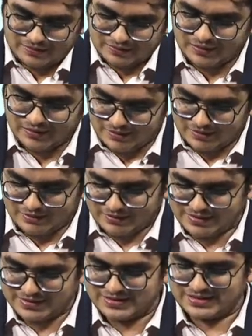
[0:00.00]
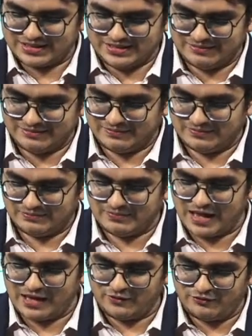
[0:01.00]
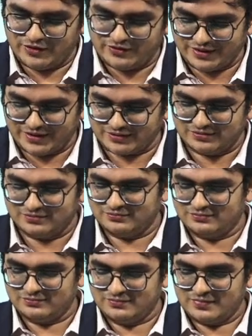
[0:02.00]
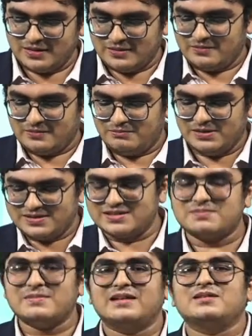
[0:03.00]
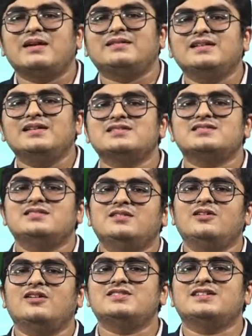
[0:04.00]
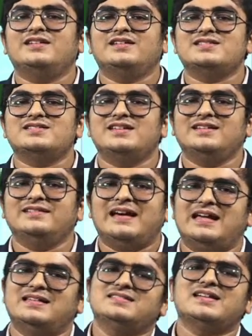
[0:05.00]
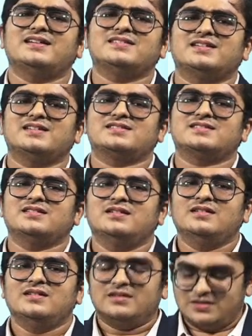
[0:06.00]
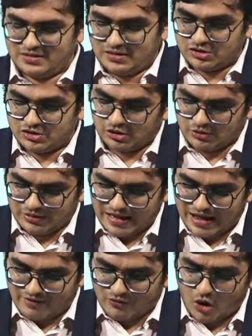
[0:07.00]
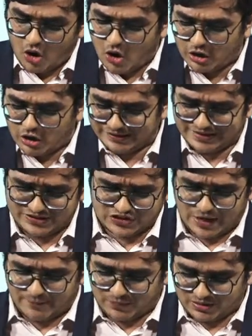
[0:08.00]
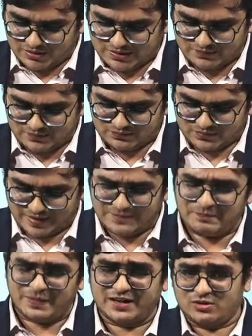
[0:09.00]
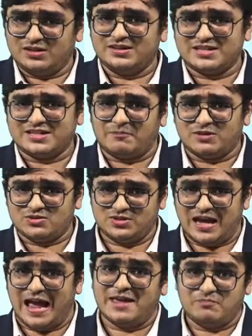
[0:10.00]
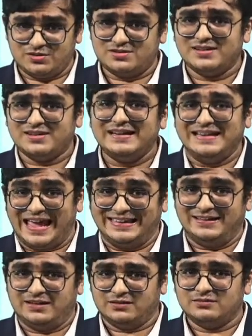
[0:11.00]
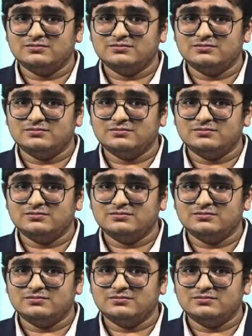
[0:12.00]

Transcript: Third is my favorite, business mathematics, logical reasoning and statistics. So you will have all these chapters, in particular the chapters which I personally like.